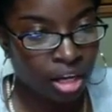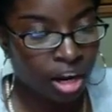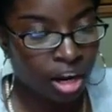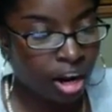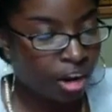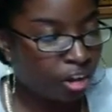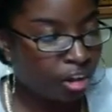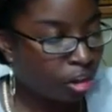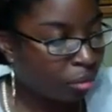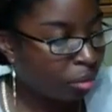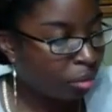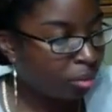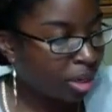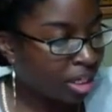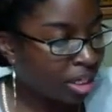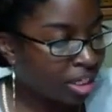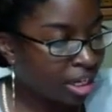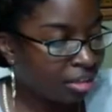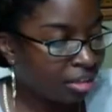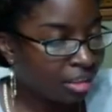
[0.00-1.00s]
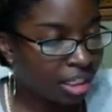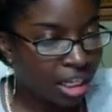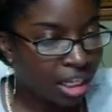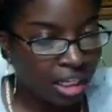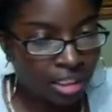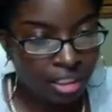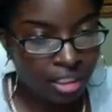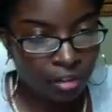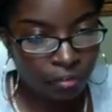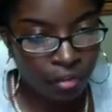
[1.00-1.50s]
Are you going to be writing down
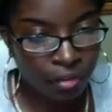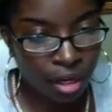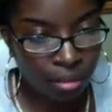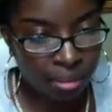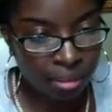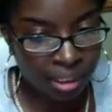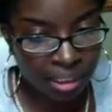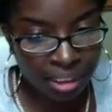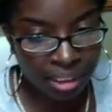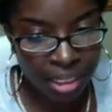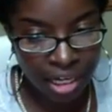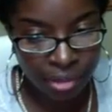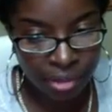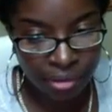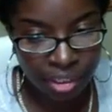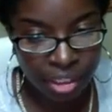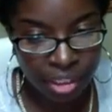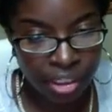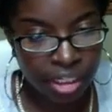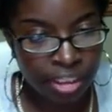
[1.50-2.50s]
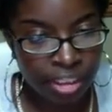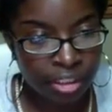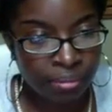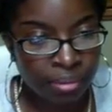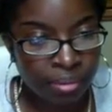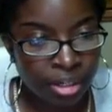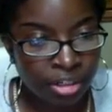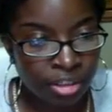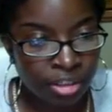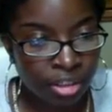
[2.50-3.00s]
nausea, vomiting, diarrhea,
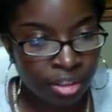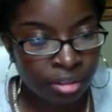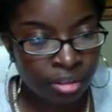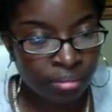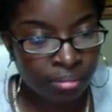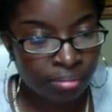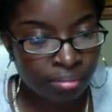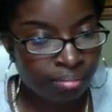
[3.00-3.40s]
constipation?